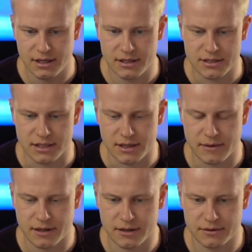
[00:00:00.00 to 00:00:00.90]
So there
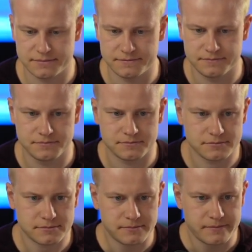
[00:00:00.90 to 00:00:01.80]
we go.
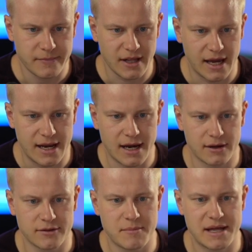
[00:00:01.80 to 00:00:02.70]
And
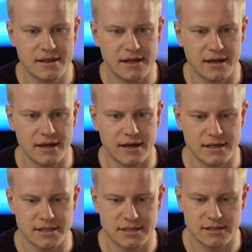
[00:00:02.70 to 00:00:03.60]
now the main thing
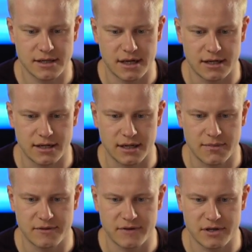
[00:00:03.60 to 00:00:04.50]
is, I'll, I'll
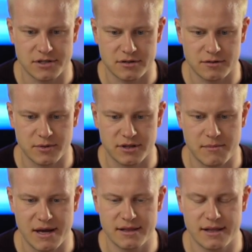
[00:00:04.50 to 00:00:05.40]
keep the video short, but the
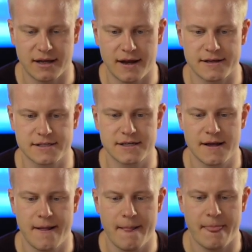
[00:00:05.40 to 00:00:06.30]
main thing is,
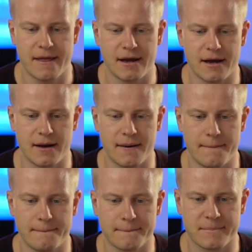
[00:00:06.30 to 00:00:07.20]

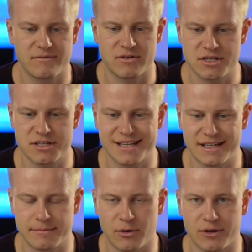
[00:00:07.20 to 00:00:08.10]
um, first you sell
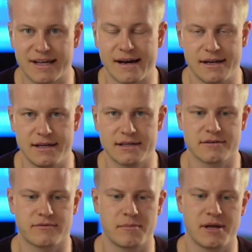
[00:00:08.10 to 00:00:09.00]
them on the idea. So
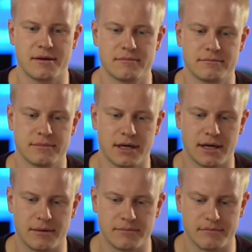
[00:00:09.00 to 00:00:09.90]
for me,
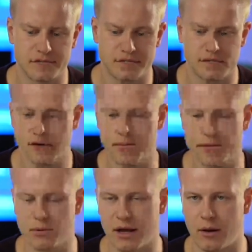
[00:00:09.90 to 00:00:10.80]
um, just showing
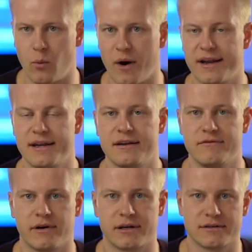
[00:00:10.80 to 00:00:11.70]
people like why they need
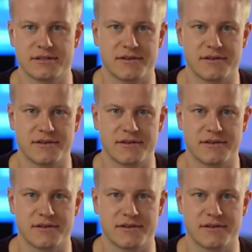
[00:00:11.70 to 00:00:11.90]
funnels.